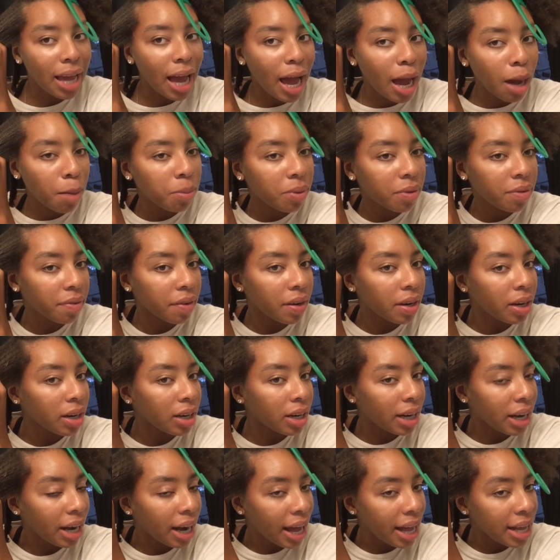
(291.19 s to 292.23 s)
I prefer
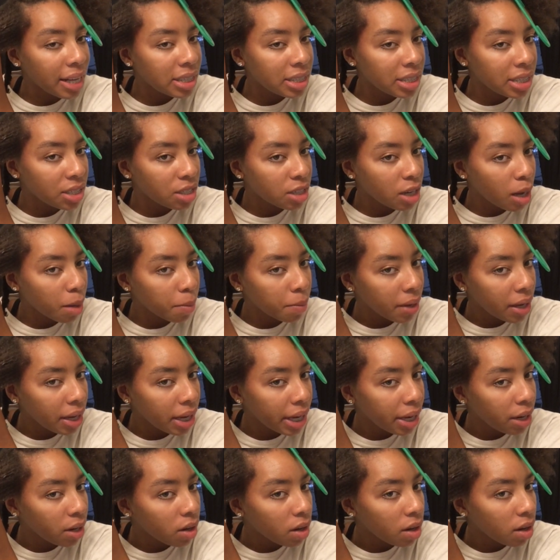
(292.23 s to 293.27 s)
not to chop my
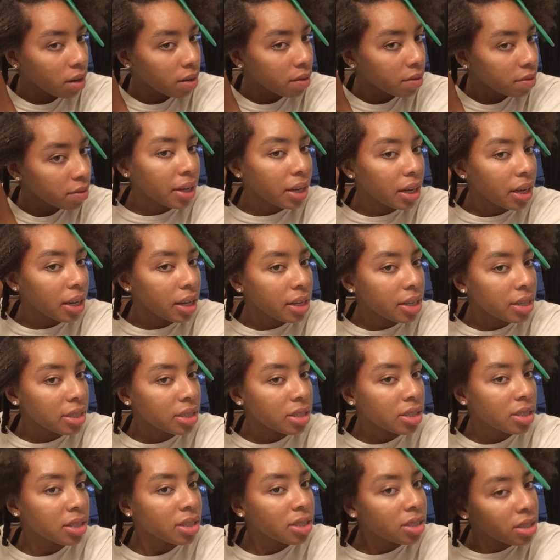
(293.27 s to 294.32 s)
hair off
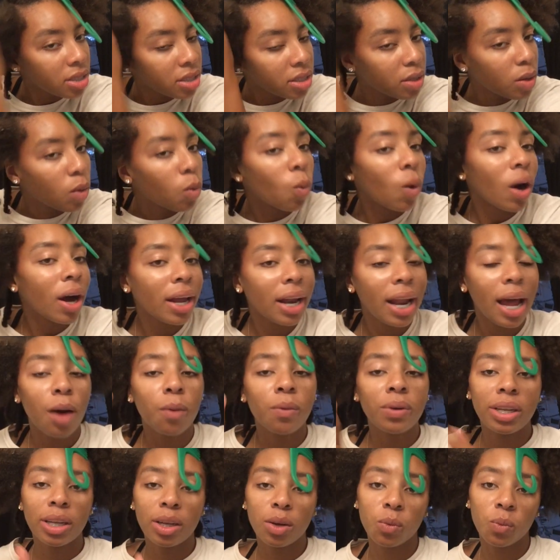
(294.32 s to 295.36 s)
because, one, I
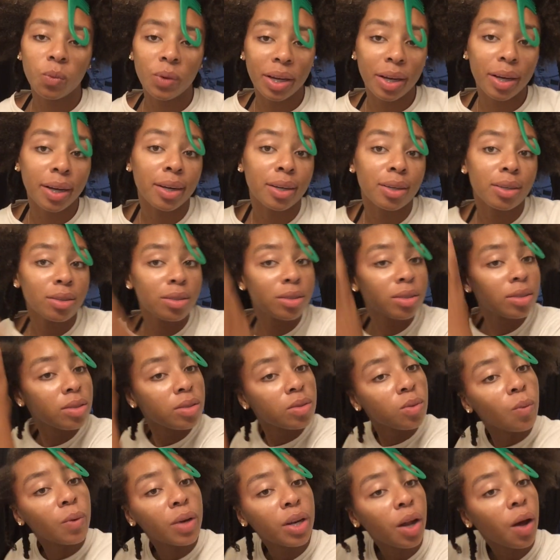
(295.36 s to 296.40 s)
would look weird
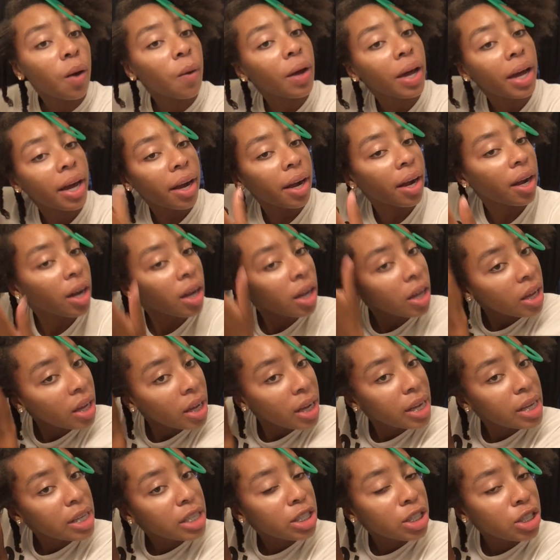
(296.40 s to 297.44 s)
with no hair.
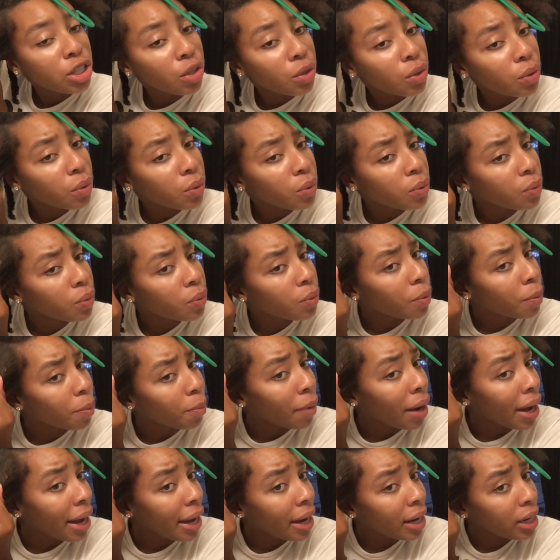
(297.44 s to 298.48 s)
Two,
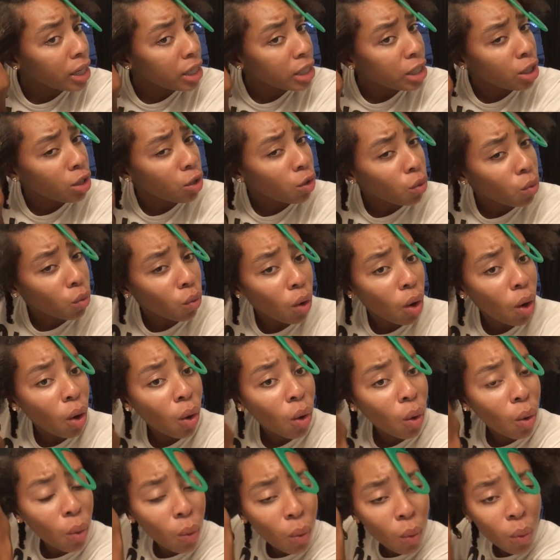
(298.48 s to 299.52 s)
my hair doesn't
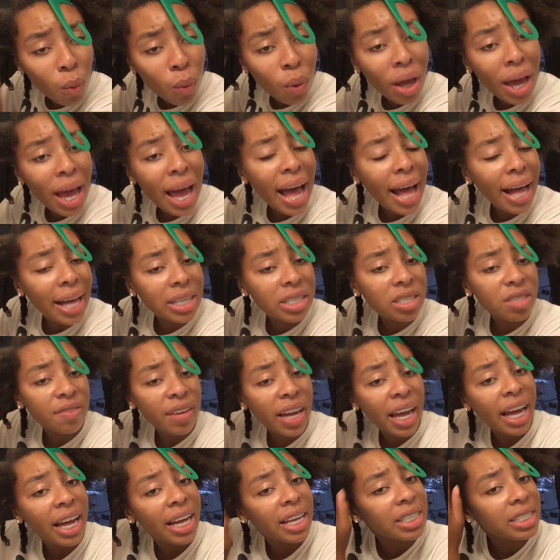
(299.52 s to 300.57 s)
grow as
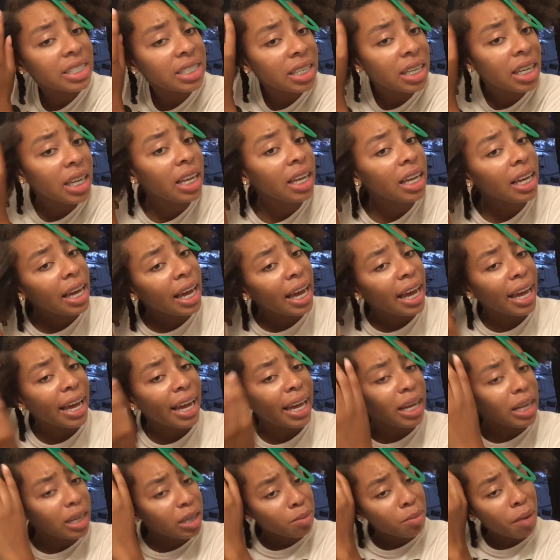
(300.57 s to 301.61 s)
fast.
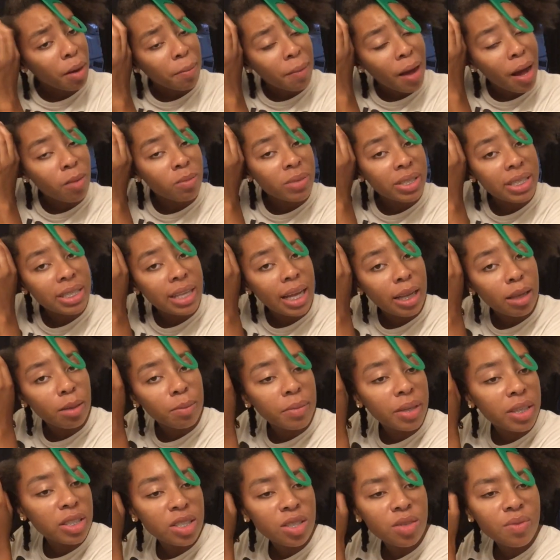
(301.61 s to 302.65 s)
And my mom was telling
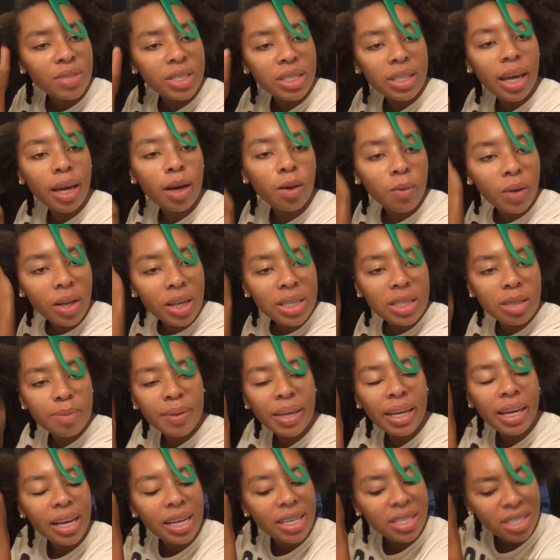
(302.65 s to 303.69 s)
me, she was like, well, it's
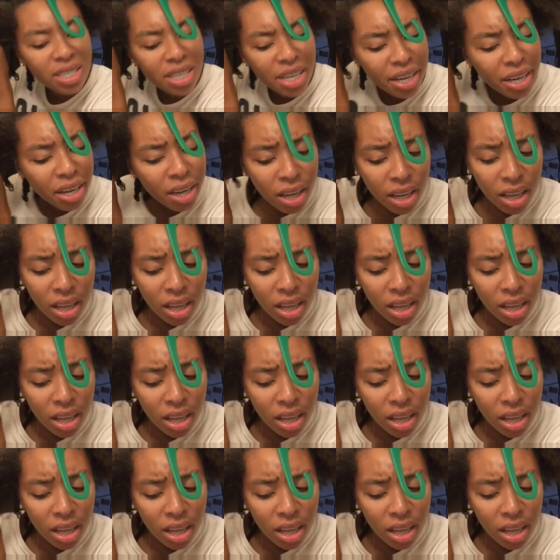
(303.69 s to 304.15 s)
because your